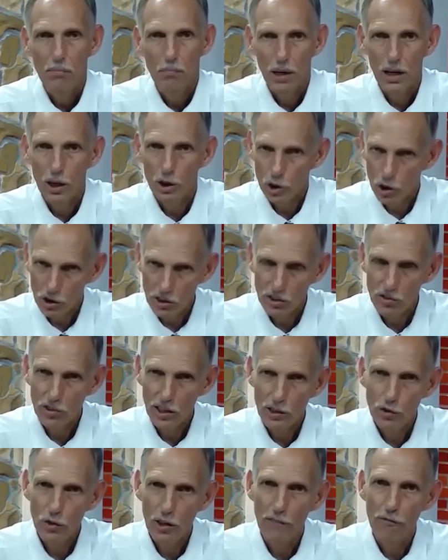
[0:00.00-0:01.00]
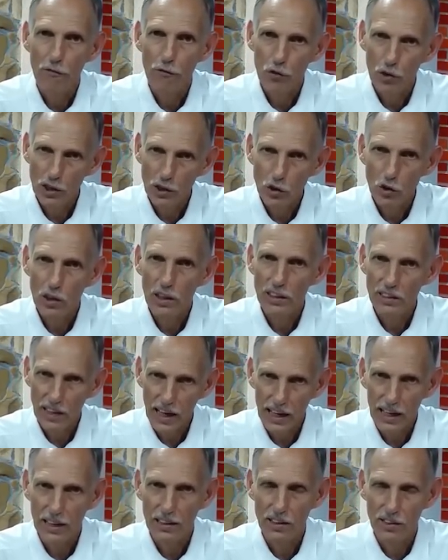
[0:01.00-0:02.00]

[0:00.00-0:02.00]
But our church is under a frontal attack